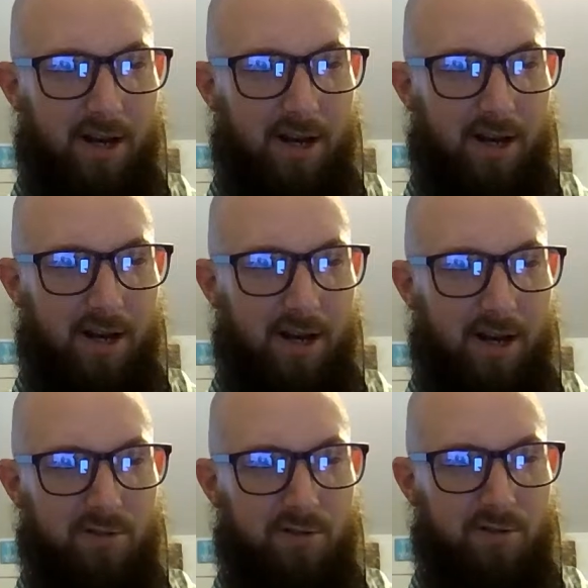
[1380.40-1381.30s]
he was
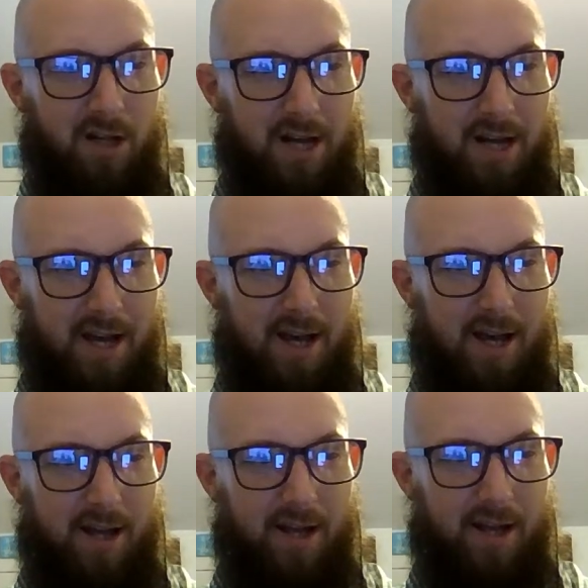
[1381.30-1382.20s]

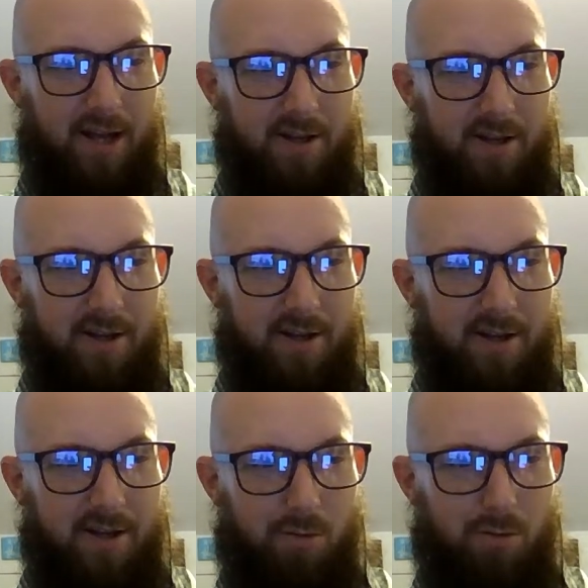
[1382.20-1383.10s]
glad
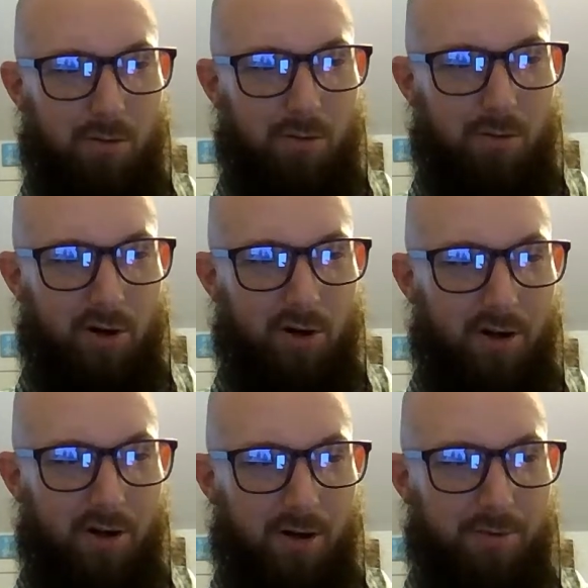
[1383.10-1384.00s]
Trump brought it
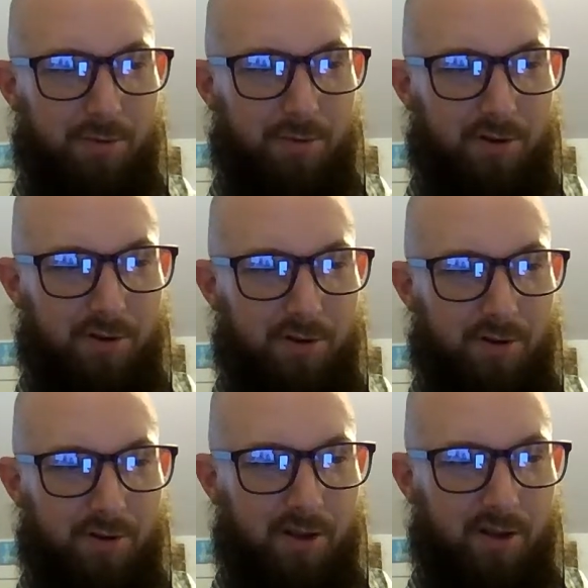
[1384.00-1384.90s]
up during
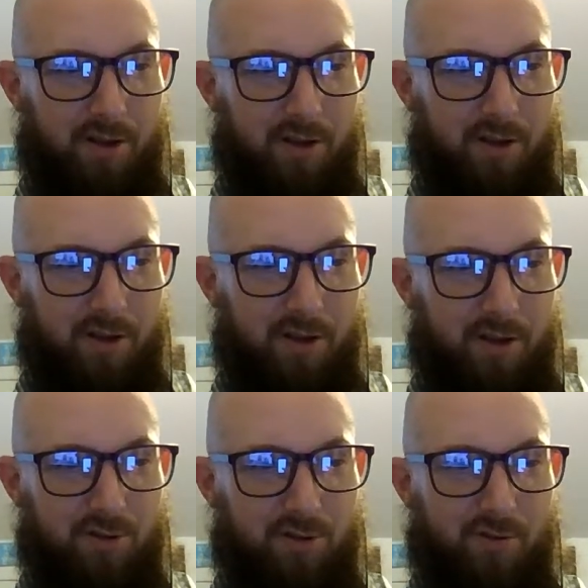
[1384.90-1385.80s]
his press
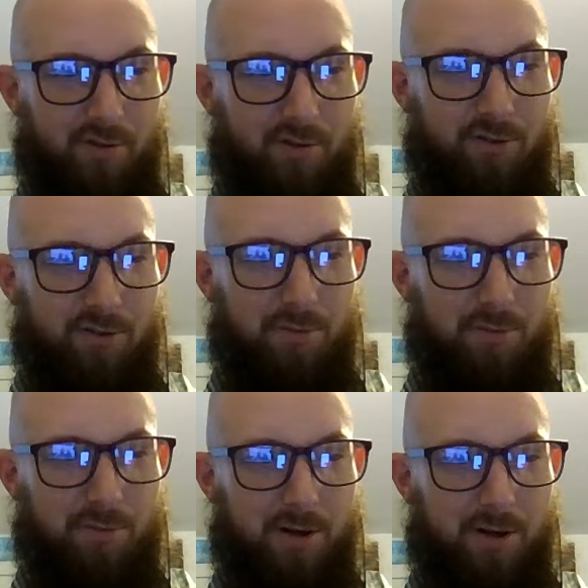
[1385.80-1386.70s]
conference about
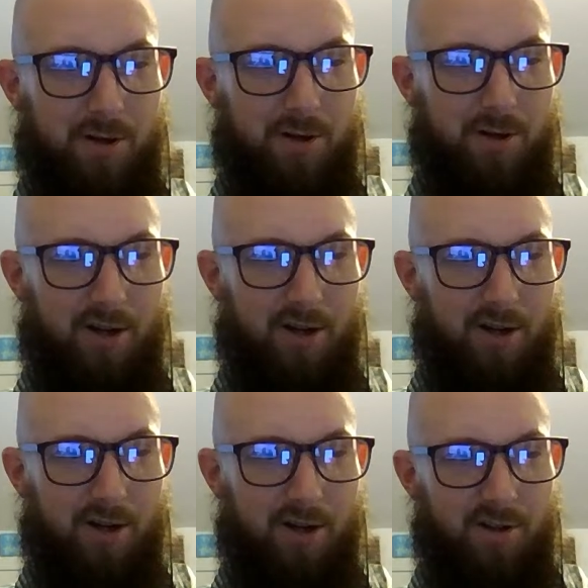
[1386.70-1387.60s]
the crash.
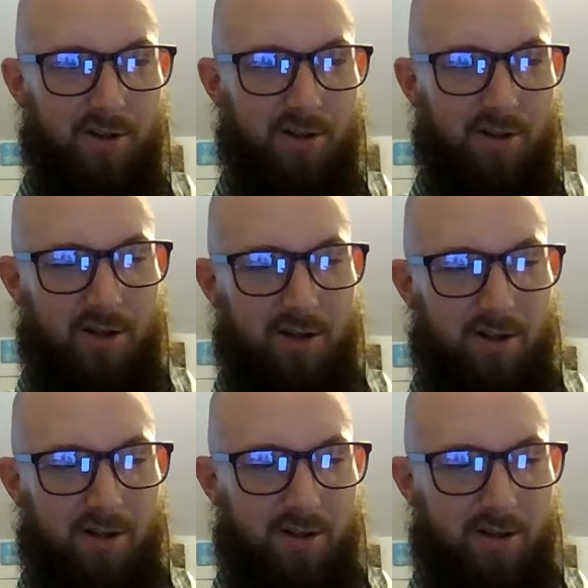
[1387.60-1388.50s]

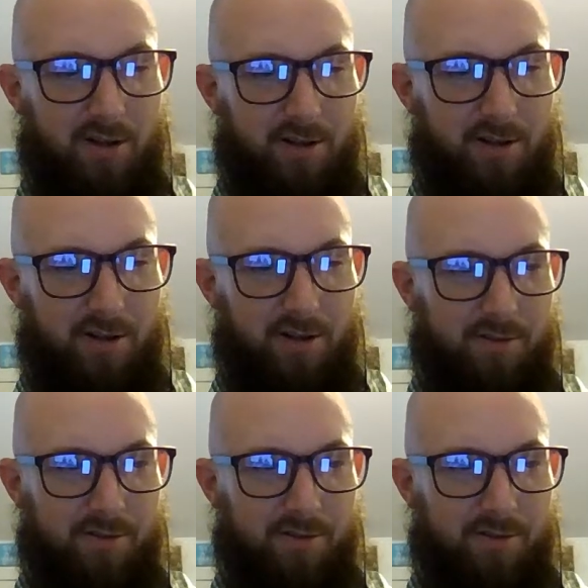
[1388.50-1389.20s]
Now,